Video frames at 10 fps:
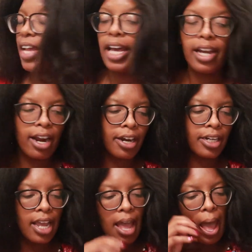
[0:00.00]
flat
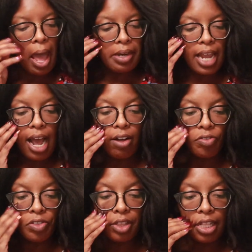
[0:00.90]
iron.
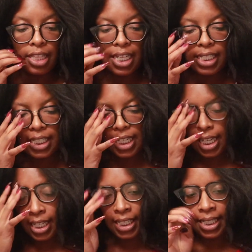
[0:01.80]
Now, this
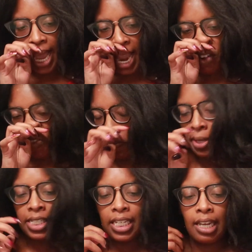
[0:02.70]
is a
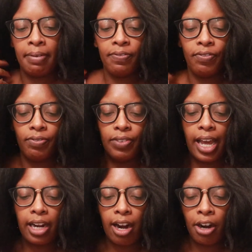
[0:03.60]
Remington
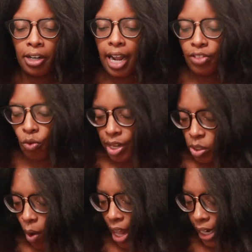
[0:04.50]
flat iron. The
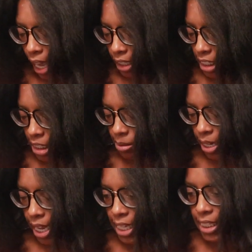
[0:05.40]
reason why I like this is
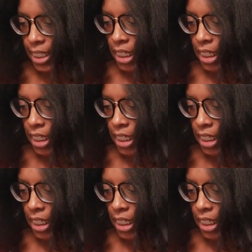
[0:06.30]
because